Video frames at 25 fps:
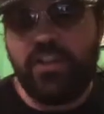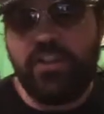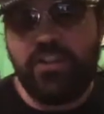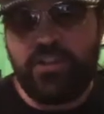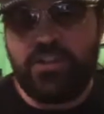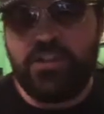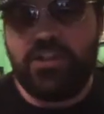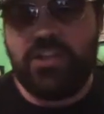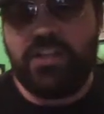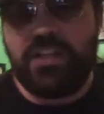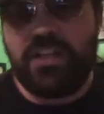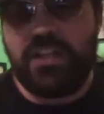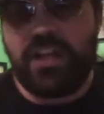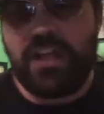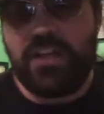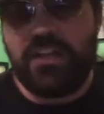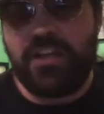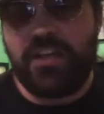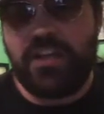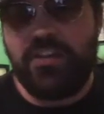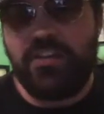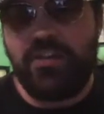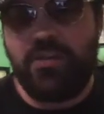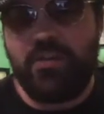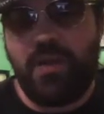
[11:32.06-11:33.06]
a
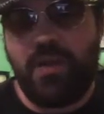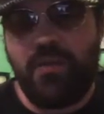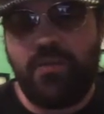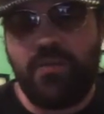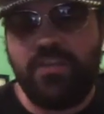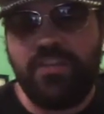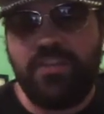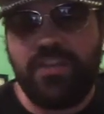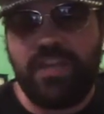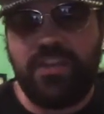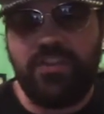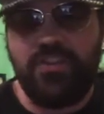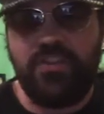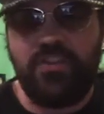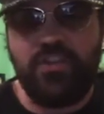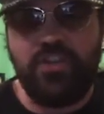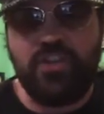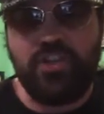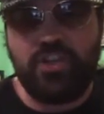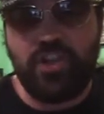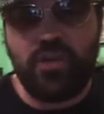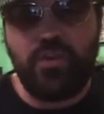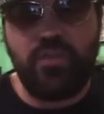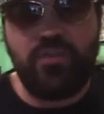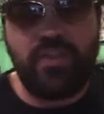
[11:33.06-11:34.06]
nice little reference to that. So it
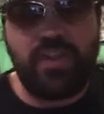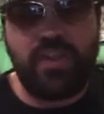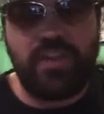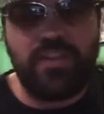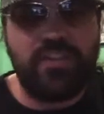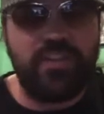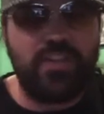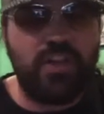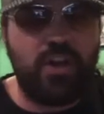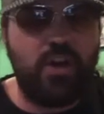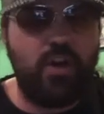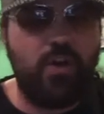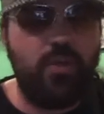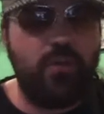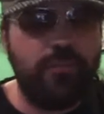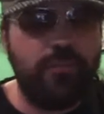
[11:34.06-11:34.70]
shows that they are